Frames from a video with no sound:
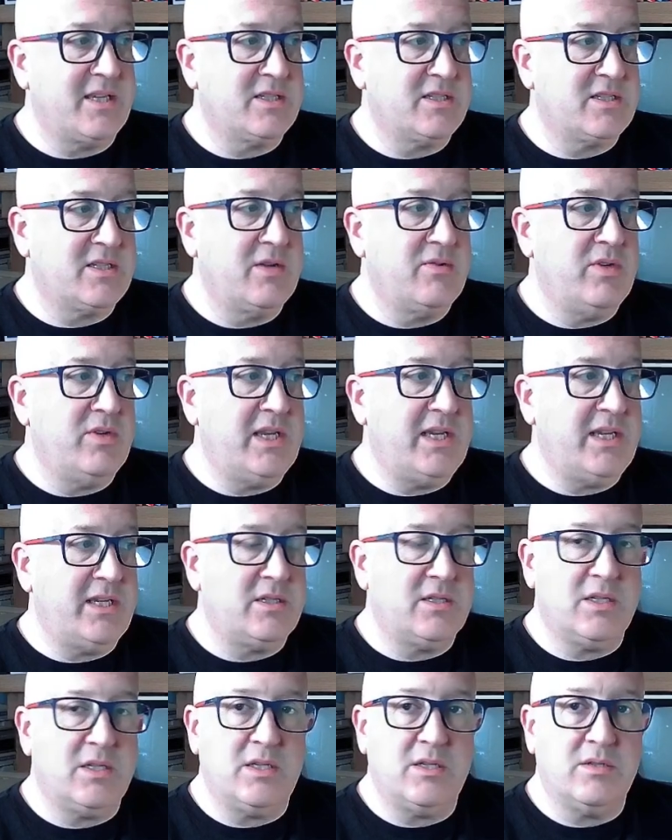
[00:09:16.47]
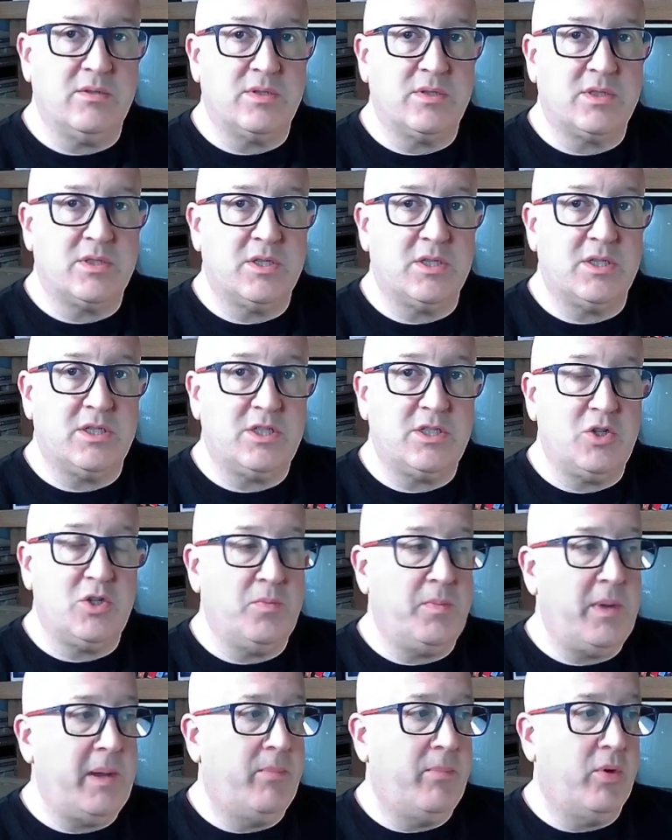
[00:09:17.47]
There's no need to use
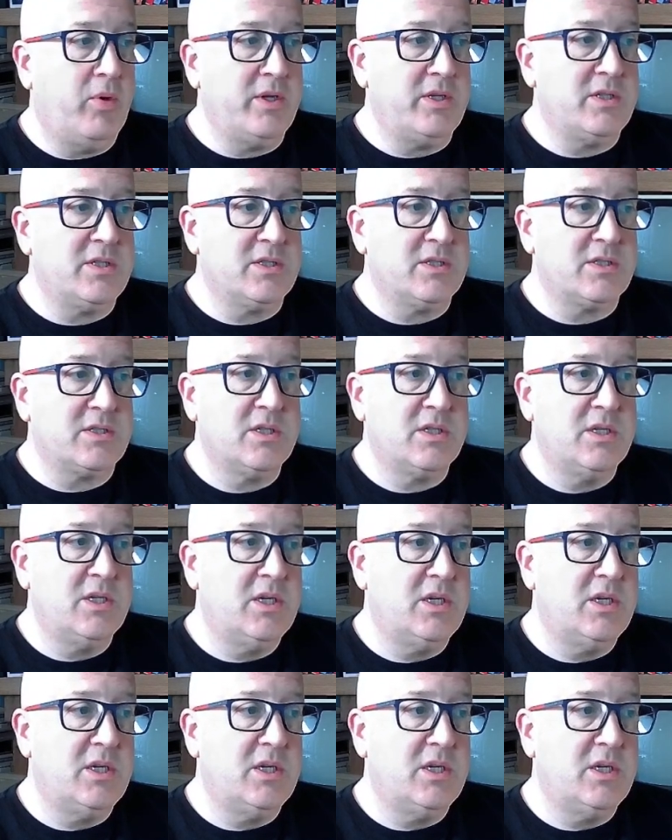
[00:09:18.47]
32-bit pointers